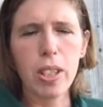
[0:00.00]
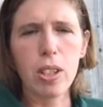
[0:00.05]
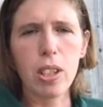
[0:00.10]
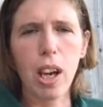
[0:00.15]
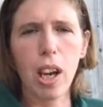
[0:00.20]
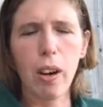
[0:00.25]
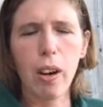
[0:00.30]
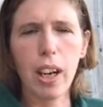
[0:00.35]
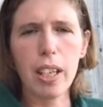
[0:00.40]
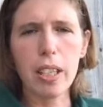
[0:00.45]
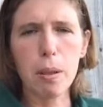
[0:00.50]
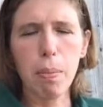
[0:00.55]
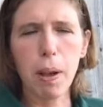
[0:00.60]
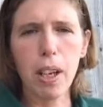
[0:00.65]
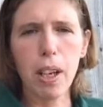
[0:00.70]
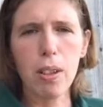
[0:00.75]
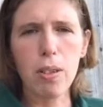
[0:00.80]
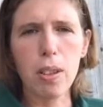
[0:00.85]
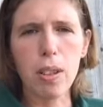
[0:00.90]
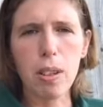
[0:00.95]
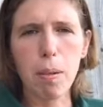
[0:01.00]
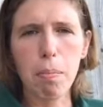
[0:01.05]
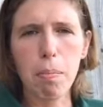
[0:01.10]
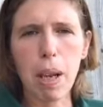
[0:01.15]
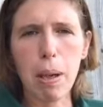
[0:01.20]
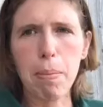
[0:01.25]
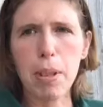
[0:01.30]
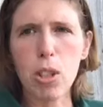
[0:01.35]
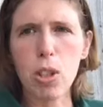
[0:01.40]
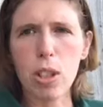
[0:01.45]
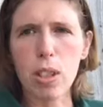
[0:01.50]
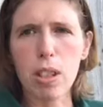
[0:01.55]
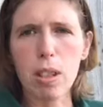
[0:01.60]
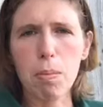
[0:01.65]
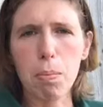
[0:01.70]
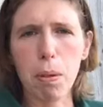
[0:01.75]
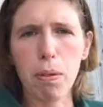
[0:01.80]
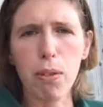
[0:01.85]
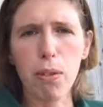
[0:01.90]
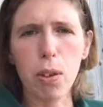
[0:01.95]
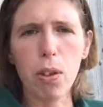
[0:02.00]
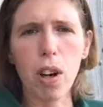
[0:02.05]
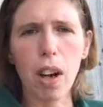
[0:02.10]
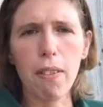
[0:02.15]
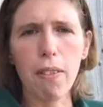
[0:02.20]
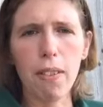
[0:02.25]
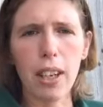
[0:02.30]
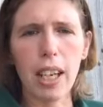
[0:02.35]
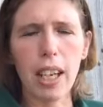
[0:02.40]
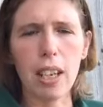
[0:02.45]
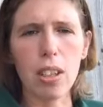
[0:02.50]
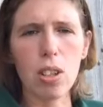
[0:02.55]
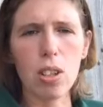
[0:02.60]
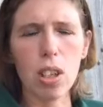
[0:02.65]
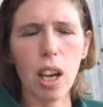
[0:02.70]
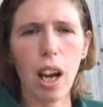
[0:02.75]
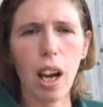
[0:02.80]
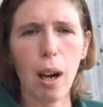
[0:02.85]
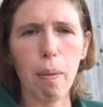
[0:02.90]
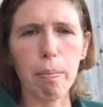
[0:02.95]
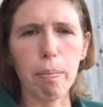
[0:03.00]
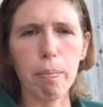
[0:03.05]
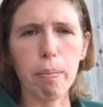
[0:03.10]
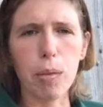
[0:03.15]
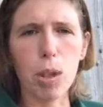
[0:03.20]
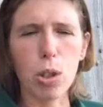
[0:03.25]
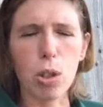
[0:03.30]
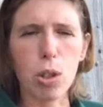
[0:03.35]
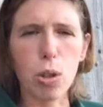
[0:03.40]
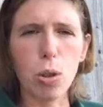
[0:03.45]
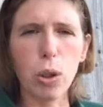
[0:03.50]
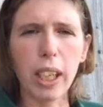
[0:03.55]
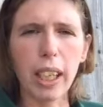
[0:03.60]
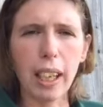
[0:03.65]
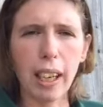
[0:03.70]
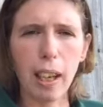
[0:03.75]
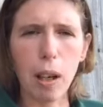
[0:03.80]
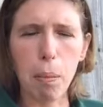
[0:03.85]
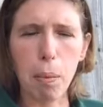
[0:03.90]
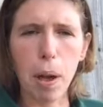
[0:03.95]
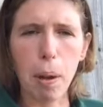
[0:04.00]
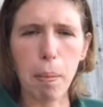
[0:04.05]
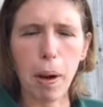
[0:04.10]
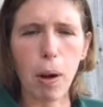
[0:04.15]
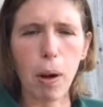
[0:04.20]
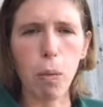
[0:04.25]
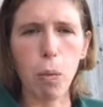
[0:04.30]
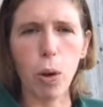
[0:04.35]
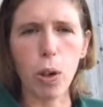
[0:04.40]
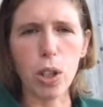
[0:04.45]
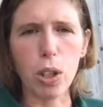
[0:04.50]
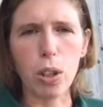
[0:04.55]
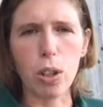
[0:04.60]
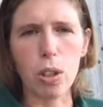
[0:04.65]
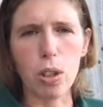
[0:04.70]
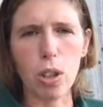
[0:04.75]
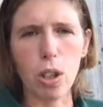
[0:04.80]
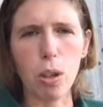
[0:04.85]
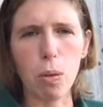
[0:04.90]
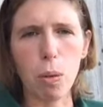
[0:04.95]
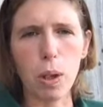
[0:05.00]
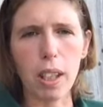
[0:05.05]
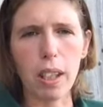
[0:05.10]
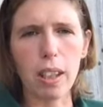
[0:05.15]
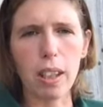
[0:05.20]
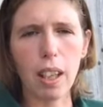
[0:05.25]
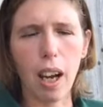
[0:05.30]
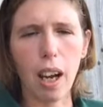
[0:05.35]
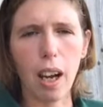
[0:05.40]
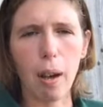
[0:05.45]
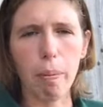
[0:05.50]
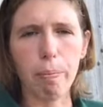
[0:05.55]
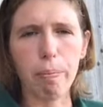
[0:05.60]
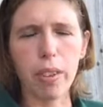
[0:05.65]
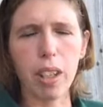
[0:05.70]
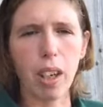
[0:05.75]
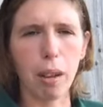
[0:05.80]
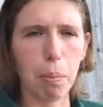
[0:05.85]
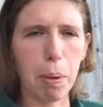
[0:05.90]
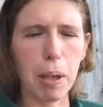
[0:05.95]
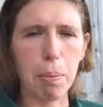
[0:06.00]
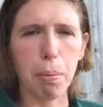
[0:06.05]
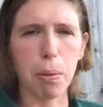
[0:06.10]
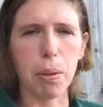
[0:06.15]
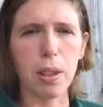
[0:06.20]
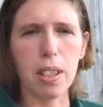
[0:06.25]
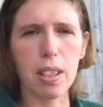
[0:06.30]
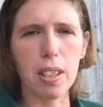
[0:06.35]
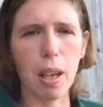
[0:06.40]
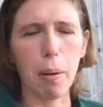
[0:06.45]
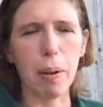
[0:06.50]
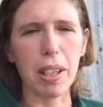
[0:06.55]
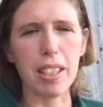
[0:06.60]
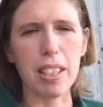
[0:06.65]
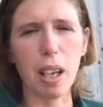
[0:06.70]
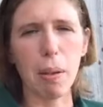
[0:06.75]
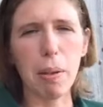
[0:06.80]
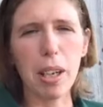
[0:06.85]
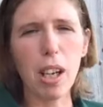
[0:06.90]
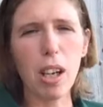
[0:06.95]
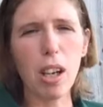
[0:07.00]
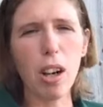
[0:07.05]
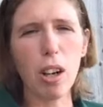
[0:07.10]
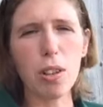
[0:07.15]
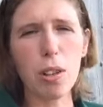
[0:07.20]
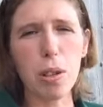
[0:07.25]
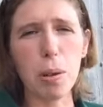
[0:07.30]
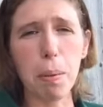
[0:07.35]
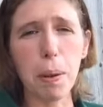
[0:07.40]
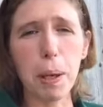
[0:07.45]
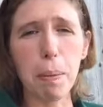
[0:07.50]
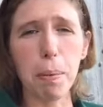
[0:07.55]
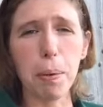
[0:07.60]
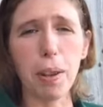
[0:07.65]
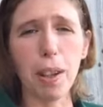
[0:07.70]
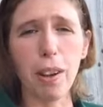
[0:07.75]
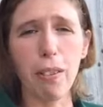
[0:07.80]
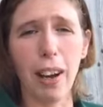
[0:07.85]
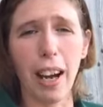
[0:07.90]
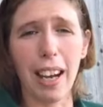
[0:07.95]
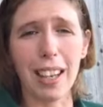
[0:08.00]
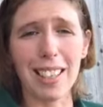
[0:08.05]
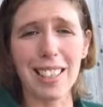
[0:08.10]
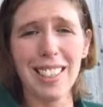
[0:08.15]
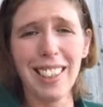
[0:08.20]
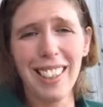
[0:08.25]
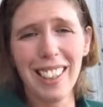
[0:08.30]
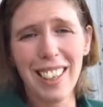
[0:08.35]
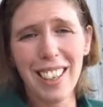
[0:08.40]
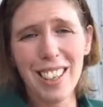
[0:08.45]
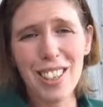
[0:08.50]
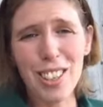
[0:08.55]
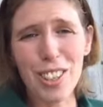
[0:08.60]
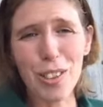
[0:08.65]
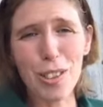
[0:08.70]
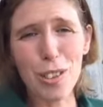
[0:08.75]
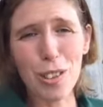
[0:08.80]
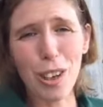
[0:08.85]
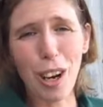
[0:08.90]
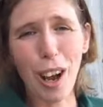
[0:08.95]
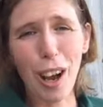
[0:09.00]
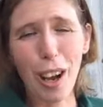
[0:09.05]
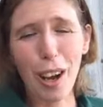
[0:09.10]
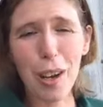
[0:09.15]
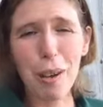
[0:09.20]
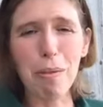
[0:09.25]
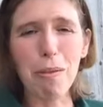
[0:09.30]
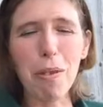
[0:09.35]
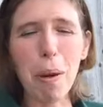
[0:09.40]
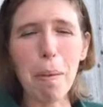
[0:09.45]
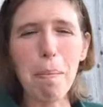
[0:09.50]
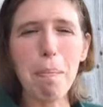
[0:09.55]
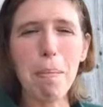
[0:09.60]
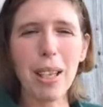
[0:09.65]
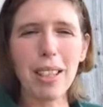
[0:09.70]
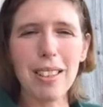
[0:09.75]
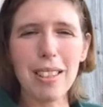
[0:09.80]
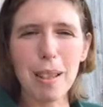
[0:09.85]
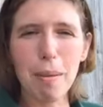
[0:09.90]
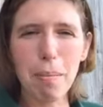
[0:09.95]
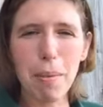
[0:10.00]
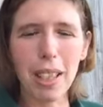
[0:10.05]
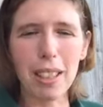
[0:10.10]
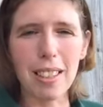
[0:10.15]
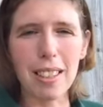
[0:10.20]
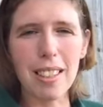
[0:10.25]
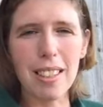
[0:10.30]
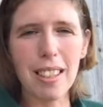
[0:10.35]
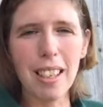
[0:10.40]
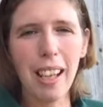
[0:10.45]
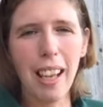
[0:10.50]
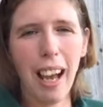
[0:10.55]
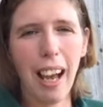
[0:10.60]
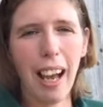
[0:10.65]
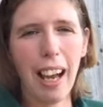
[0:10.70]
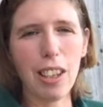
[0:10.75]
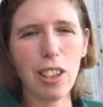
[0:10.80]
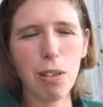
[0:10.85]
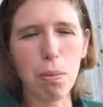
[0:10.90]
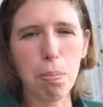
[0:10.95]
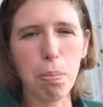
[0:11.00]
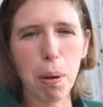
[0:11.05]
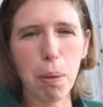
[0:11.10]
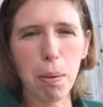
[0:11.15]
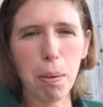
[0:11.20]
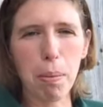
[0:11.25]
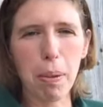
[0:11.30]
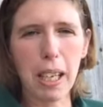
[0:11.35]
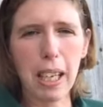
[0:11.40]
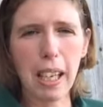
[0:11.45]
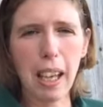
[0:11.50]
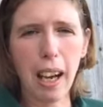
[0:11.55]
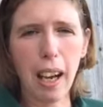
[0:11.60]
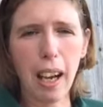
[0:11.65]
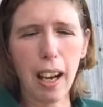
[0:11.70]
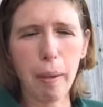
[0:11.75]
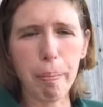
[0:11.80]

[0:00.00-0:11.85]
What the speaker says: So I suppose maybe just before I finish, just talking a little bit about what you can do with young people this summer. There's going to be lots of people that have had children at home for months and months, and you've probably